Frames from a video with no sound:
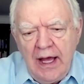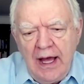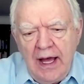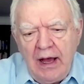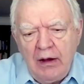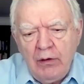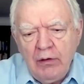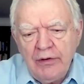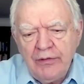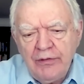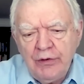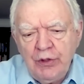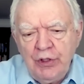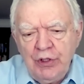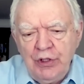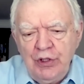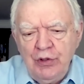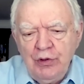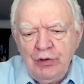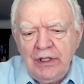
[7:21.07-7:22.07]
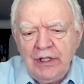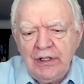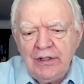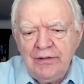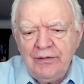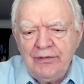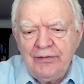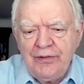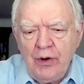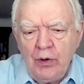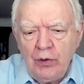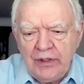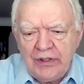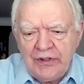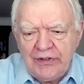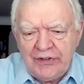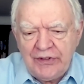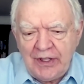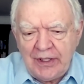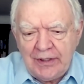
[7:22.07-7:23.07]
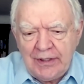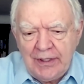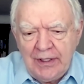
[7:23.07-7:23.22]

However, you can focus it.